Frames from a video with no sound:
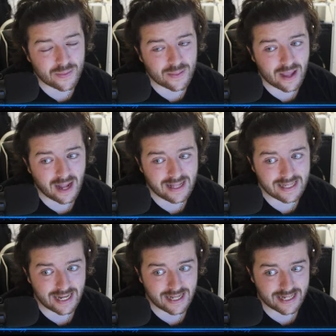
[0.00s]
I didn't say
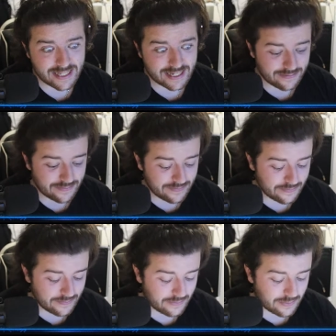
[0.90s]
you didn't,
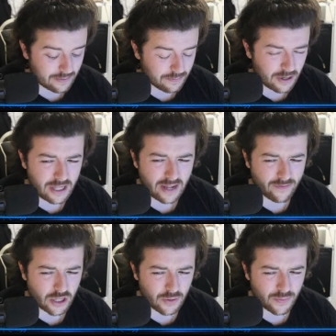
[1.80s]
but you never do.